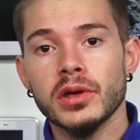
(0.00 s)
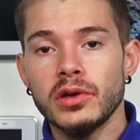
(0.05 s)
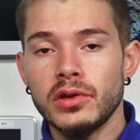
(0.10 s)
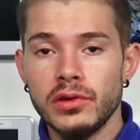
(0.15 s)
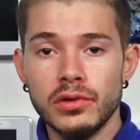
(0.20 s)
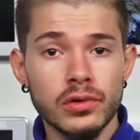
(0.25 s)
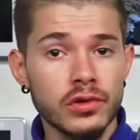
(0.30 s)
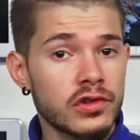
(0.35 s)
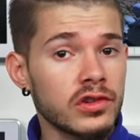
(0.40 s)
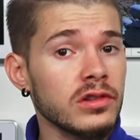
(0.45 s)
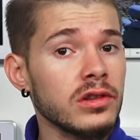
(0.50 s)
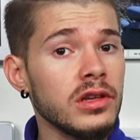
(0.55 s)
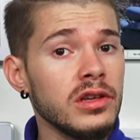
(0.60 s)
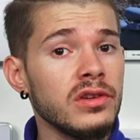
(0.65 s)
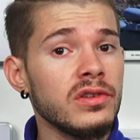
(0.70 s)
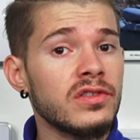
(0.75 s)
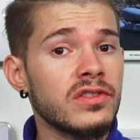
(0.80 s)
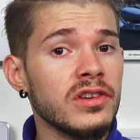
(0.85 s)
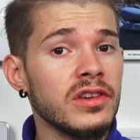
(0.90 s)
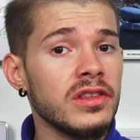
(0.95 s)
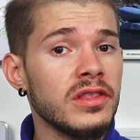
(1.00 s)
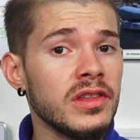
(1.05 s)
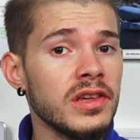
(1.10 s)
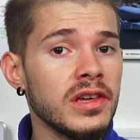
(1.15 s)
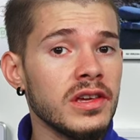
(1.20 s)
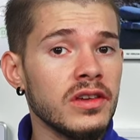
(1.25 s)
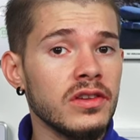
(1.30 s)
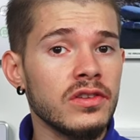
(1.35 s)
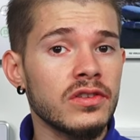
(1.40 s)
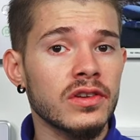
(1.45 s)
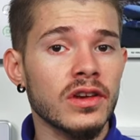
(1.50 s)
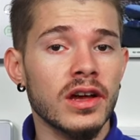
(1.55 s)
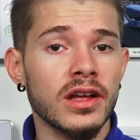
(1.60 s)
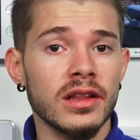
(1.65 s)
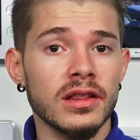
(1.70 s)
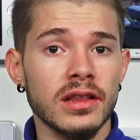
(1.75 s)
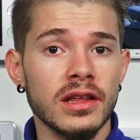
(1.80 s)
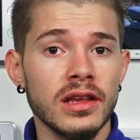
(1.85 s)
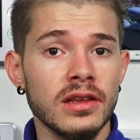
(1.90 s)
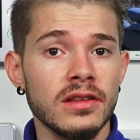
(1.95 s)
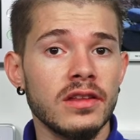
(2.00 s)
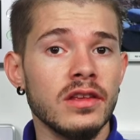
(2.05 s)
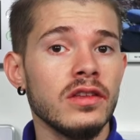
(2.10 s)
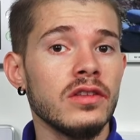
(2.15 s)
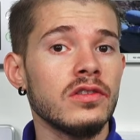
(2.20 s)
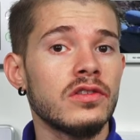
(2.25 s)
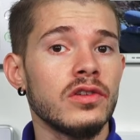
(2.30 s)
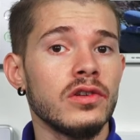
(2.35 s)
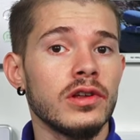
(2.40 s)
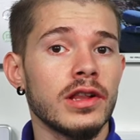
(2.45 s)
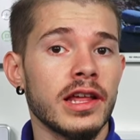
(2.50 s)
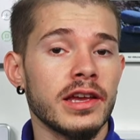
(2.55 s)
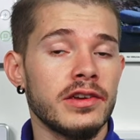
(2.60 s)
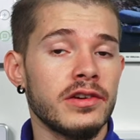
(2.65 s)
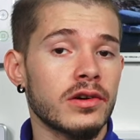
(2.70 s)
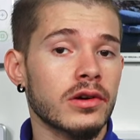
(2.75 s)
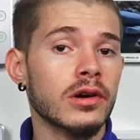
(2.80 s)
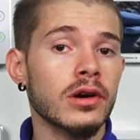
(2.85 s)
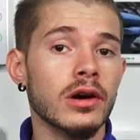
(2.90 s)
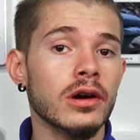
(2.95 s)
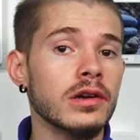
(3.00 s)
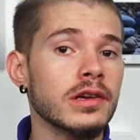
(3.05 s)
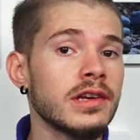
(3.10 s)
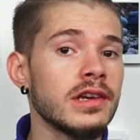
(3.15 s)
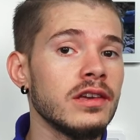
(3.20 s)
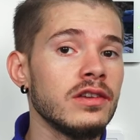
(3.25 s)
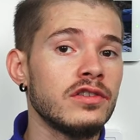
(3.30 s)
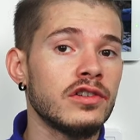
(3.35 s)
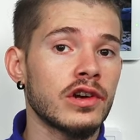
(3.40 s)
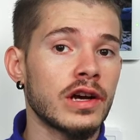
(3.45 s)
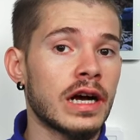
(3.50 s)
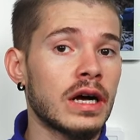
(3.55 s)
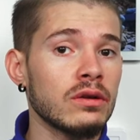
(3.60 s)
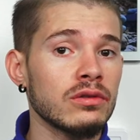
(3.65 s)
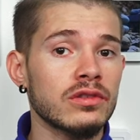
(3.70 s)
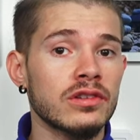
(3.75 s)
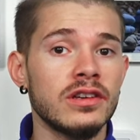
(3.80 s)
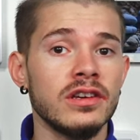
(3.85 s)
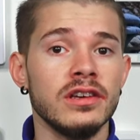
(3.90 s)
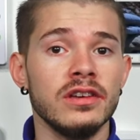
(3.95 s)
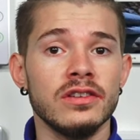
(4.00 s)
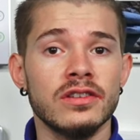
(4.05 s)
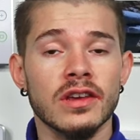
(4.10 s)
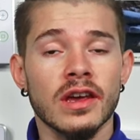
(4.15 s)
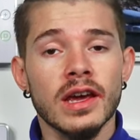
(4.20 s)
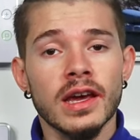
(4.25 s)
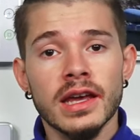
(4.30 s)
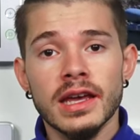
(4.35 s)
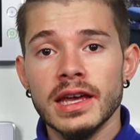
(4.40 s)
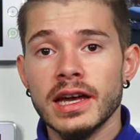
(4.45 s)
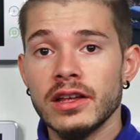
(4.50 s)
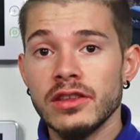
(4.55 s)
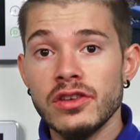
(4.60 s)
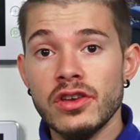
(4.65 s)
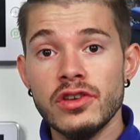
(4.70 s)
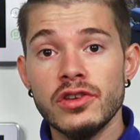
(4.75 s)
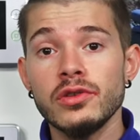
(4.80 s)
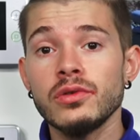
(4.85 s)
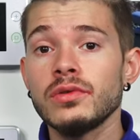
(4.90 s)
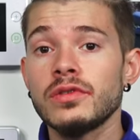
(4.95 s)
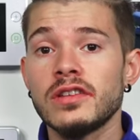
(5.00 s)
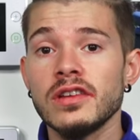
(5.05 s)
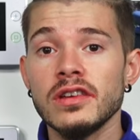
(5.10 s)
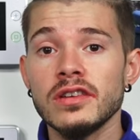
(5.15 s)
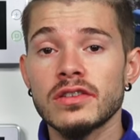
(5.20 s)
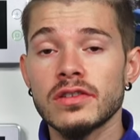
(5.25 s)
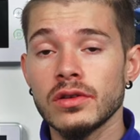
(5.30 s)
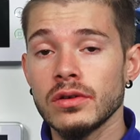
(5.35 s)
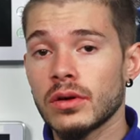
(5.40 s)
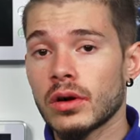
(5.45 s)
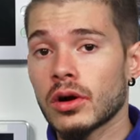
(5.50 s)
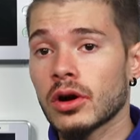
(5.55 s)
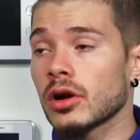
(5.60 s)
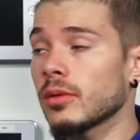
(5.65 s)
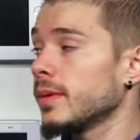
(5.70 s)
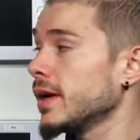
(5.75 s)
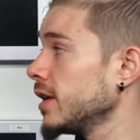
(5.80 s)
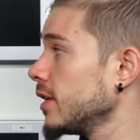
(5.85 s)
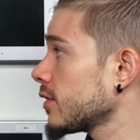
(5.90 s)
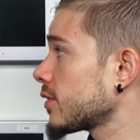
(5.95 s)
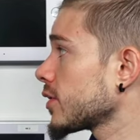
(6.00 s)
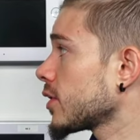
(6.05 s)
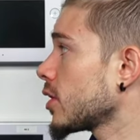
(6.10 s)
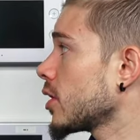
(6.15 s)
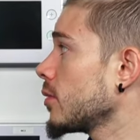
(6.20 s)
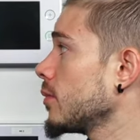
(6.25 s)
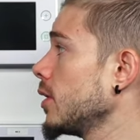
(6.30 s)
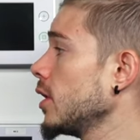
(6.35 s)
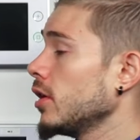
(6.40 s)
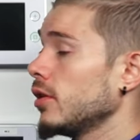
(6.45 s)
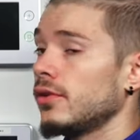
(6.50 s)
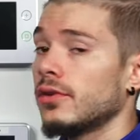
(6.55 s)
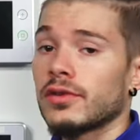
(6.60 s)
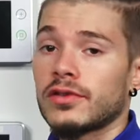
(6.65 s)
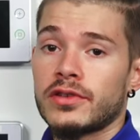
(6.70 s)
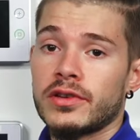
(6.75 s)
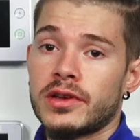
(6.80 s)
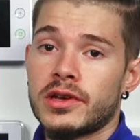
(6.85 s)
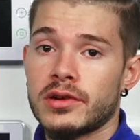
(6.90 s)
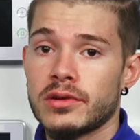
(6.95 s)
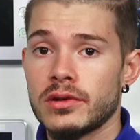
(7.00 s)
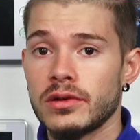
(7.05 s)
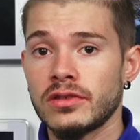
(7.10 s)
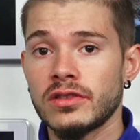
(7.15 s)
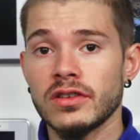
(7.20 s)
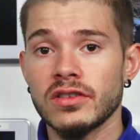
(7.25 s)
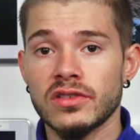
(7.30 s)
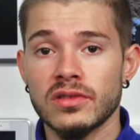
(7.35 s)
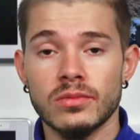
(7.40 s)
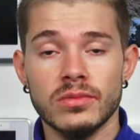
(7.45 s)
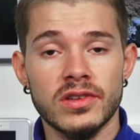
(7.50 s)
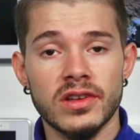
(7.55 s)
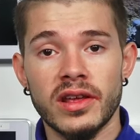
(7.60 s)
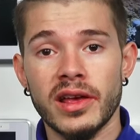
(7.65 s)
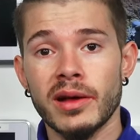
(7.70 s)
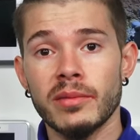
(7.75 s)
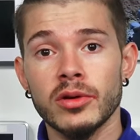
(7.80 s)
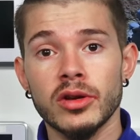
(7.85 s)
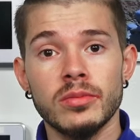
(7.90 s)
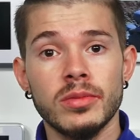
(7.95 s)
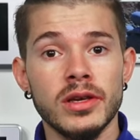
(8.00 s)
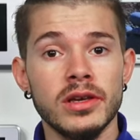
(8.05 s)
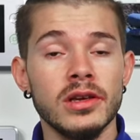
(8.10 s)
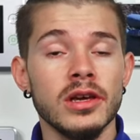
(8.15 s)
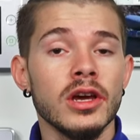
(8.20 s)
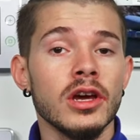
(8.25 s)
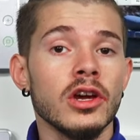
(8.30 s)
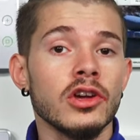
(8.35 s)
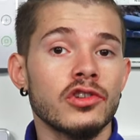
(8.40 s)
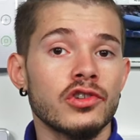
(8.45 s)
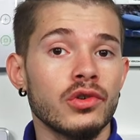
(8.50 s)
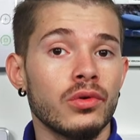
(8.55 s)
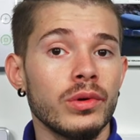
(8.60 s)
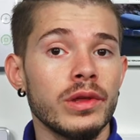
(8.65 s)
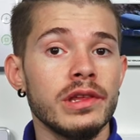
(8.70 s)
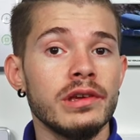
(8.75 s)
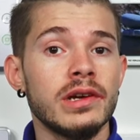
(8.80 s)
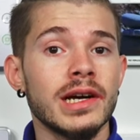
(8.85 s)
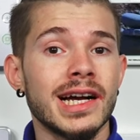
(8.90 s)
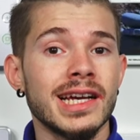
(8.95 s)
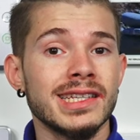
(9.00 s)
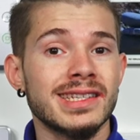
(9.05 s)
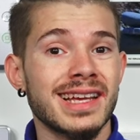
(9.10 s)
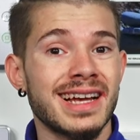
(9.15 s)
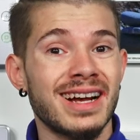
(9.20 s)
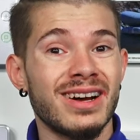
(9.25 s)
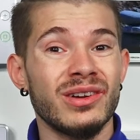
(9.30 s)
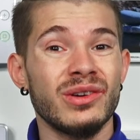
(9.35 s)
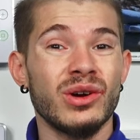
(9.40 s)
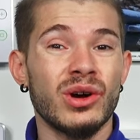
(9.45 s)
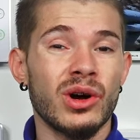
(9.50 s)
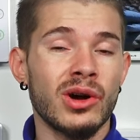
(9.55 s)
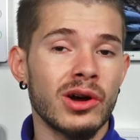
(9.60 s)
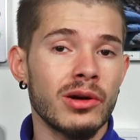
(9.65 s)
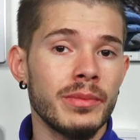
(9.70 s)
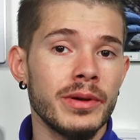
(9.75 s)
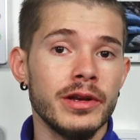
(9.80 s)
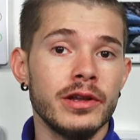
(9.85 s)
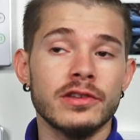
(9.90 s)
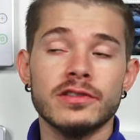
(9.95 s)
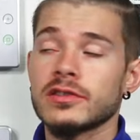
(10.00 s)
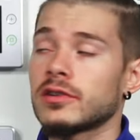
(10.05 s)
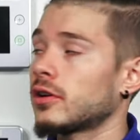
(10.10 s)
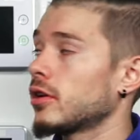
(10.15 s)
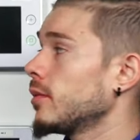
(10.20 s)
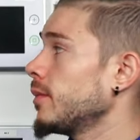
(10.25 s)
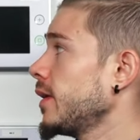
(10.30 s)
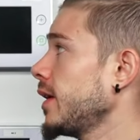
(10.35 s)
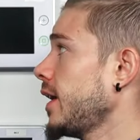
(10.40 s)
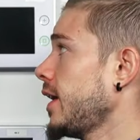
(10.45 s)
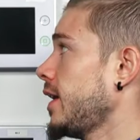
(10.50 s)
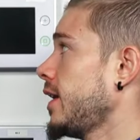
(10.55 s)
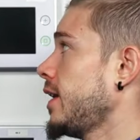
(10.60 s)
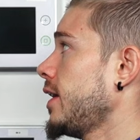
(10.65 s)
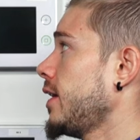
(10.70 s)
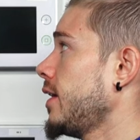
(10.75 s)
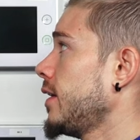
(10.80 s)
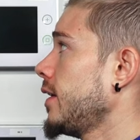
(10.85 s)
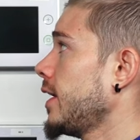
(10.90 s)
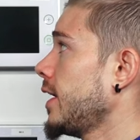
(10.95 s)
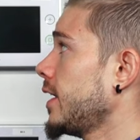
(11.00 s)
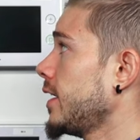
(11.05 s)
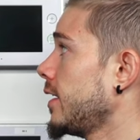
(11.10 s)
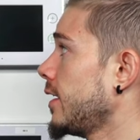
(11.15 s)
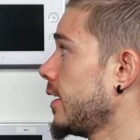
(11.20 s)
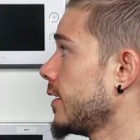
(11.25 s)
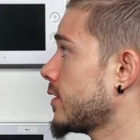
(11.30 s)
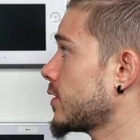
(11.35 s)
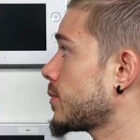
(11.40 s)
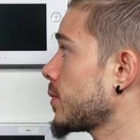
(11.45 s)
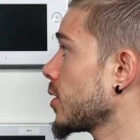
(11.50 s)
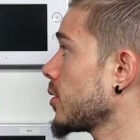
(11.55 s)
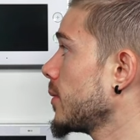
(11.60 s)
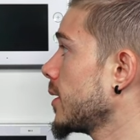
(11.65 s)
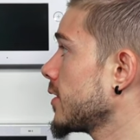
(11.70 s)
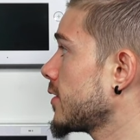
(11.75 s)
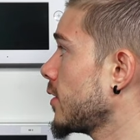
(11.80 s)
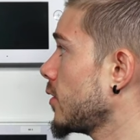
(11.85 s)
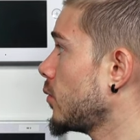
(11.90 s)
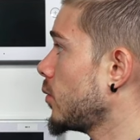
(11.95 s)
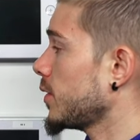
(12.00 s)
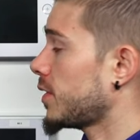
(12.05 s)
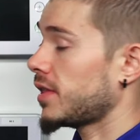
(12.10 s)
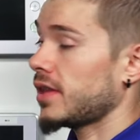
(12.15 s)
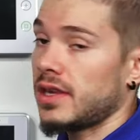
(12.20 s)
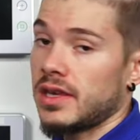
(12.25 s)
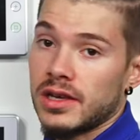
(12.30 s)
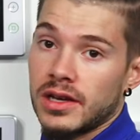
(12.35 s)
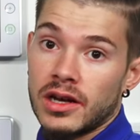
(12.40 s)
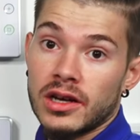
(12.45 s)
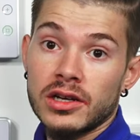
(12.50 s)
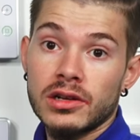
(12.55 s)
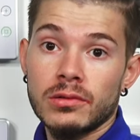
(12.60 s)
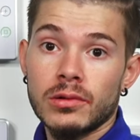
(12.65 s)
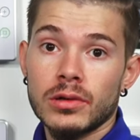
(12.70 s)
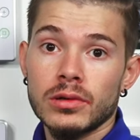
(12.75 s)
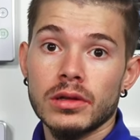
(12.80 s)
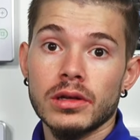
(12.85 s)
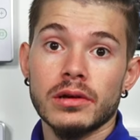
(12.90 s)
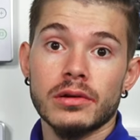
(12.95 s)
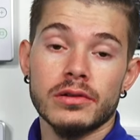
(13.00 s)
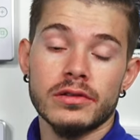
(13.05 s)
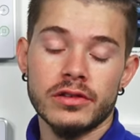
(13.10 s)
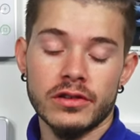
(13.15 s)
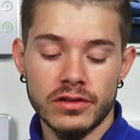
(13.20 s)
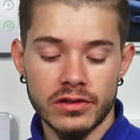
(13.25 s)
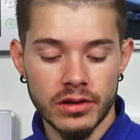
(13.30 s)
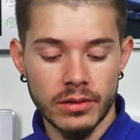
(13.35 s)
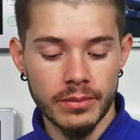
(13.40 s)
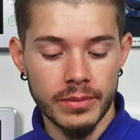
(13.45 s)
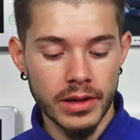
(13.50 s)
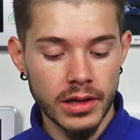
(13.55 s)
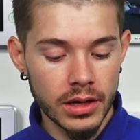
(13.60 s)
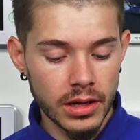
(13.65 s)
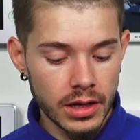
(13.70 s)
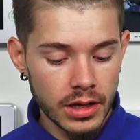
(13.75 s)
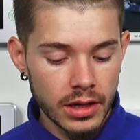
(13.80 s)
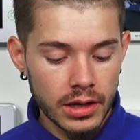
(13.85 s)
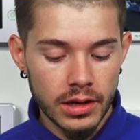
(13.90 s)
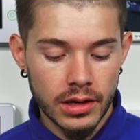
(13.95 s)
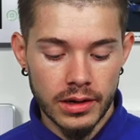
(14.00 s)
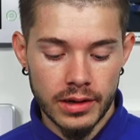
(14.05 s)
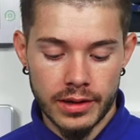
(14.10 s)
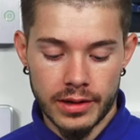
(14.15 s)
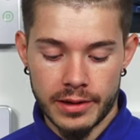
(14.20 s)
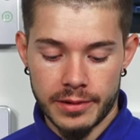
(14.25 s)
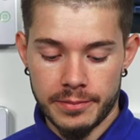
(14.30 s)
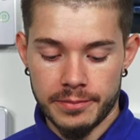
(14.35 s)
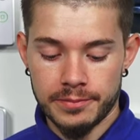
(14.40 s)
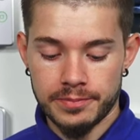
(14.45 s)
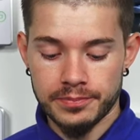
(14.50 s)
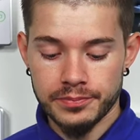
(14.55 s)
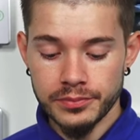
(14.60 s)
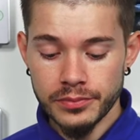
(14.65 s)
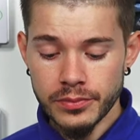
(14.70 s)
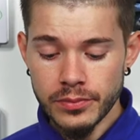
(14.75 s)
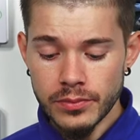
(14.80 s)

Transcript: Usually you see these uh, linked into your, like your car keys, your house keys, and you use these to arm and disarm your security system. Today I'm going to be showing you guys how to arm and disarm a, eh, and experimenting with the Honeywell Lyric system. Um,